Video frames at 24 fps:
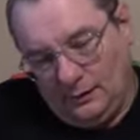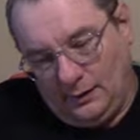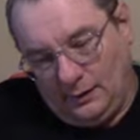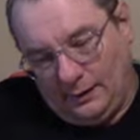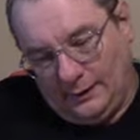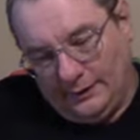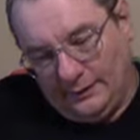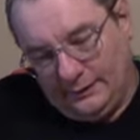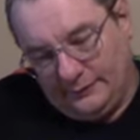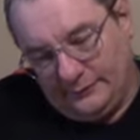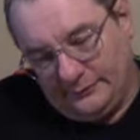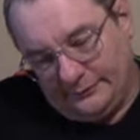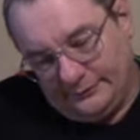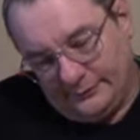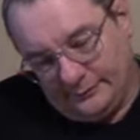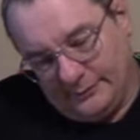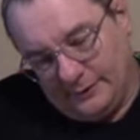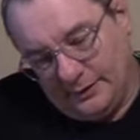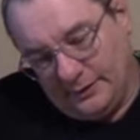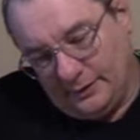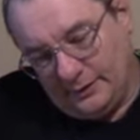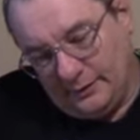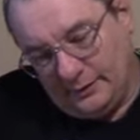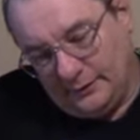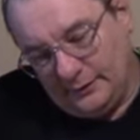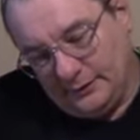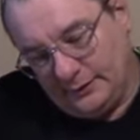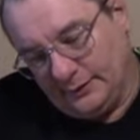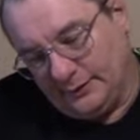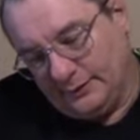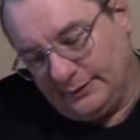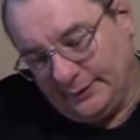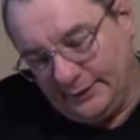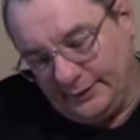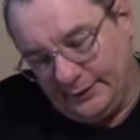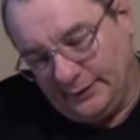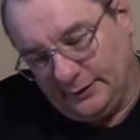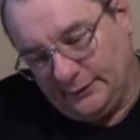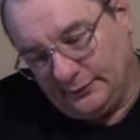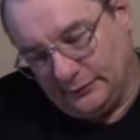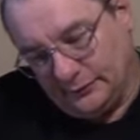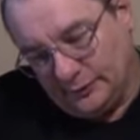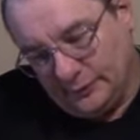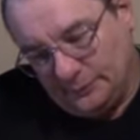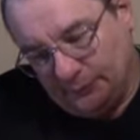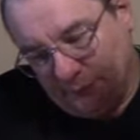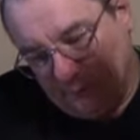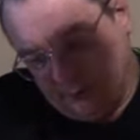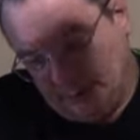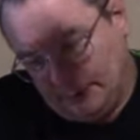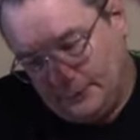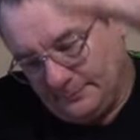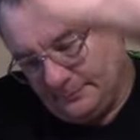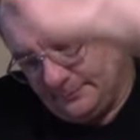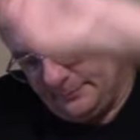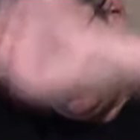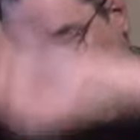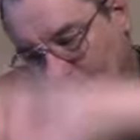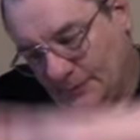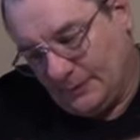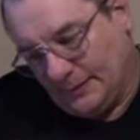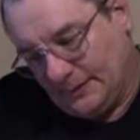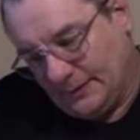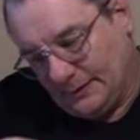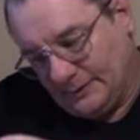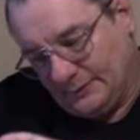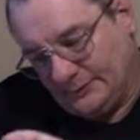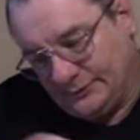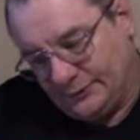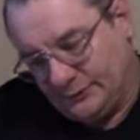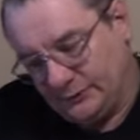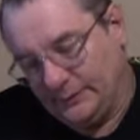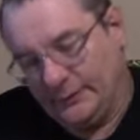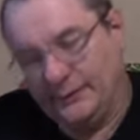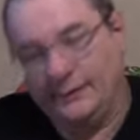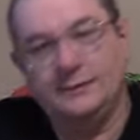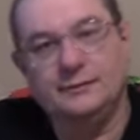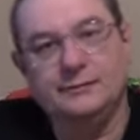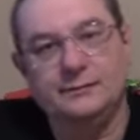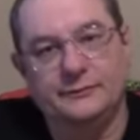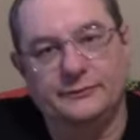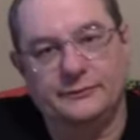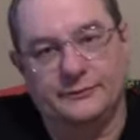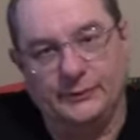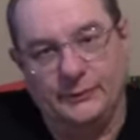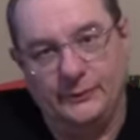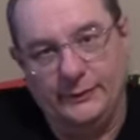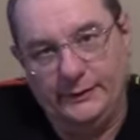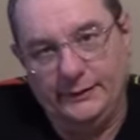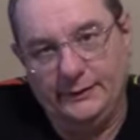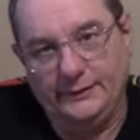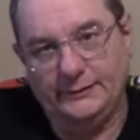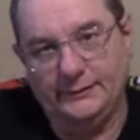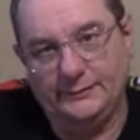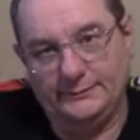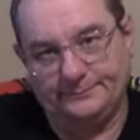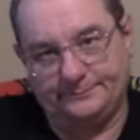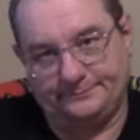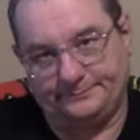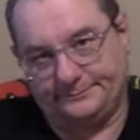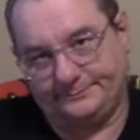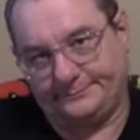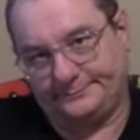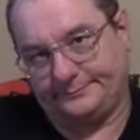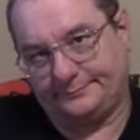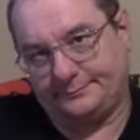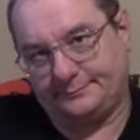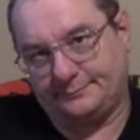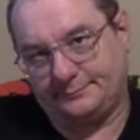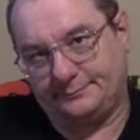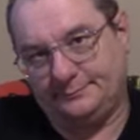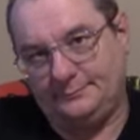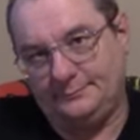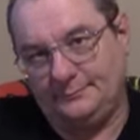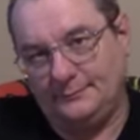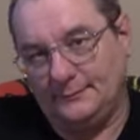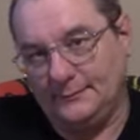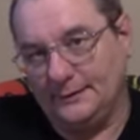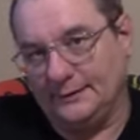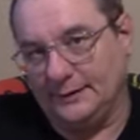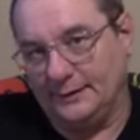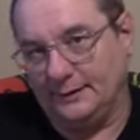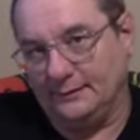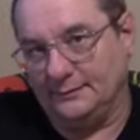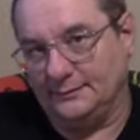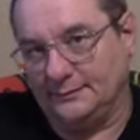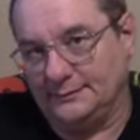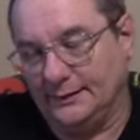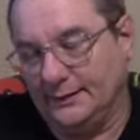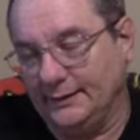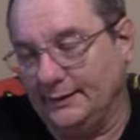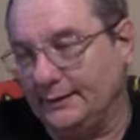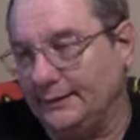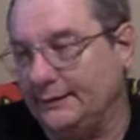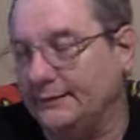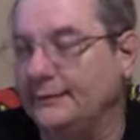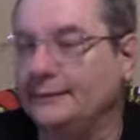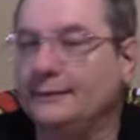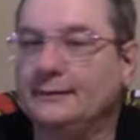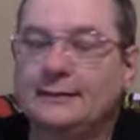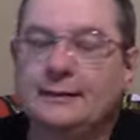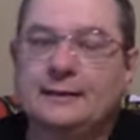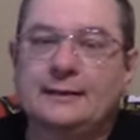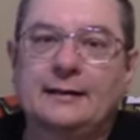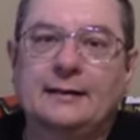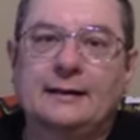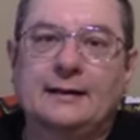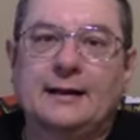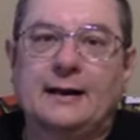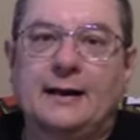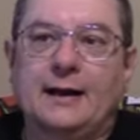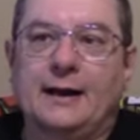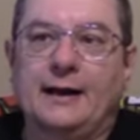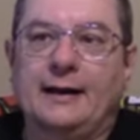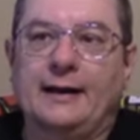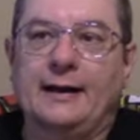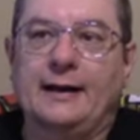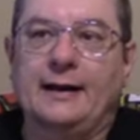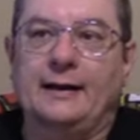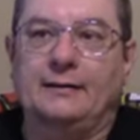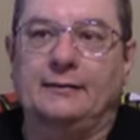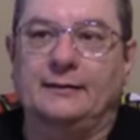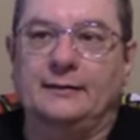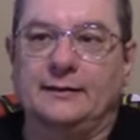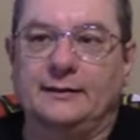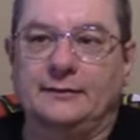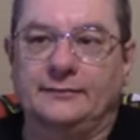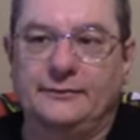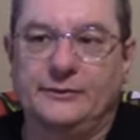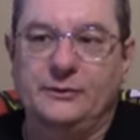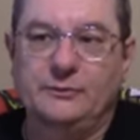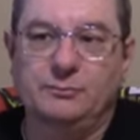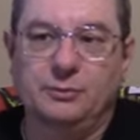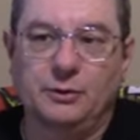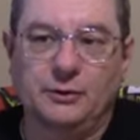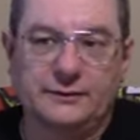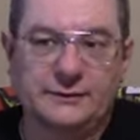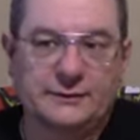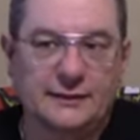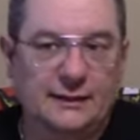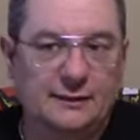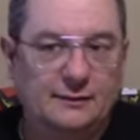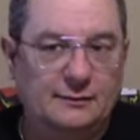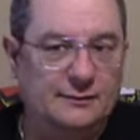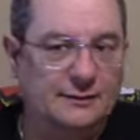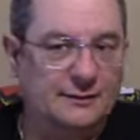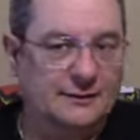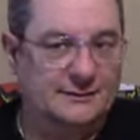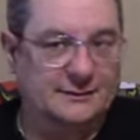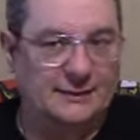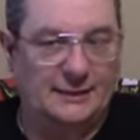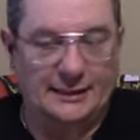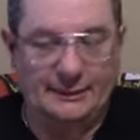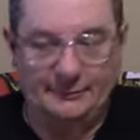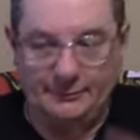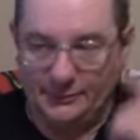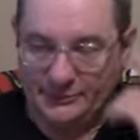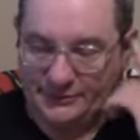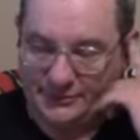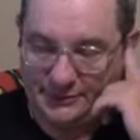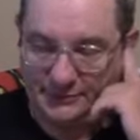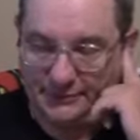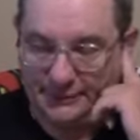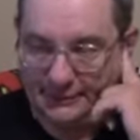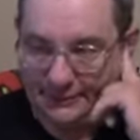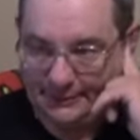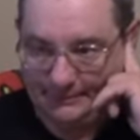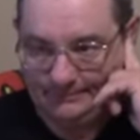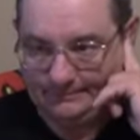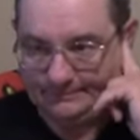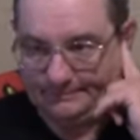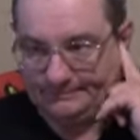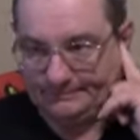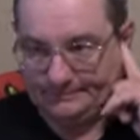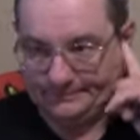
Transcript: And then from there, you take drip drop into a 30-gallon tank. Now, if you put that on a timer somehow,